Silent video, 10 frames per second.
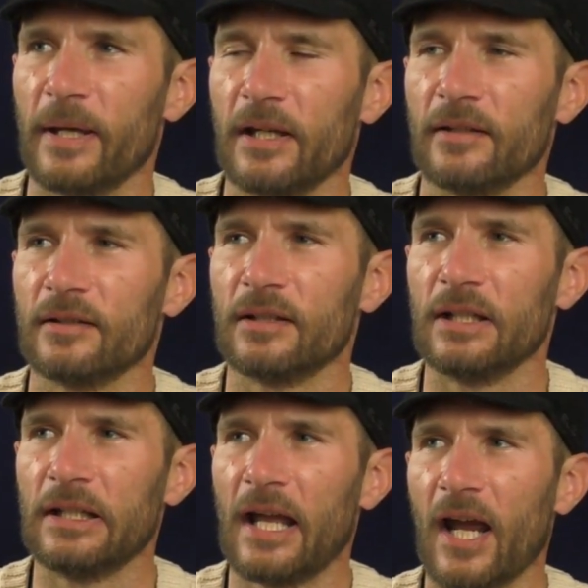man,
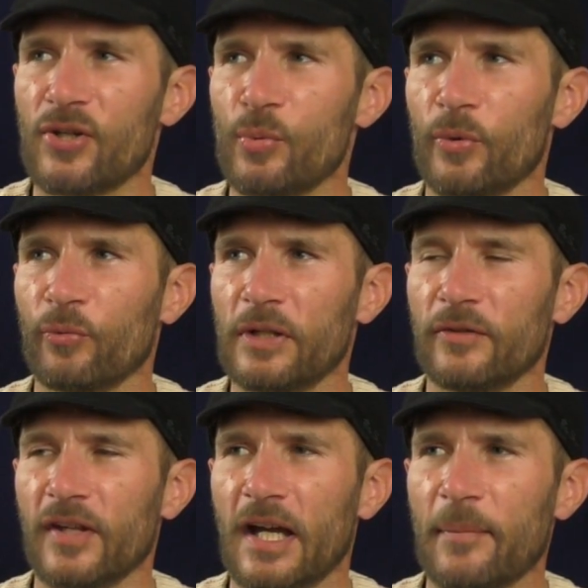in actual
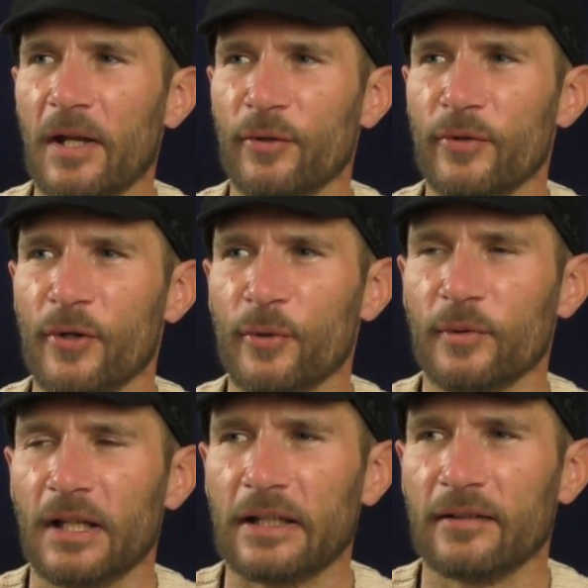real time, I don't know,
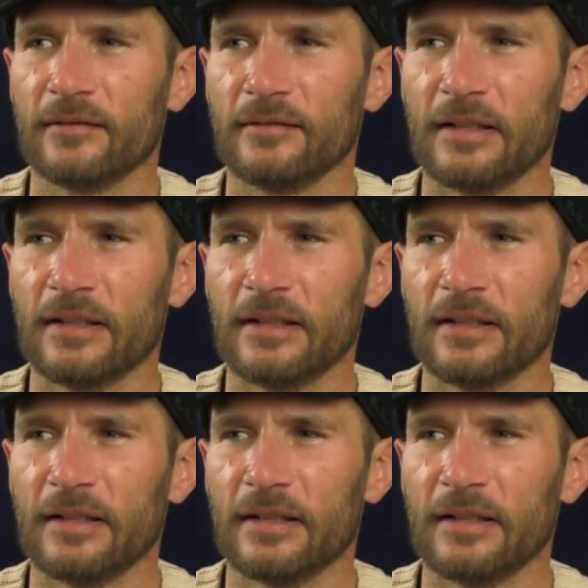like,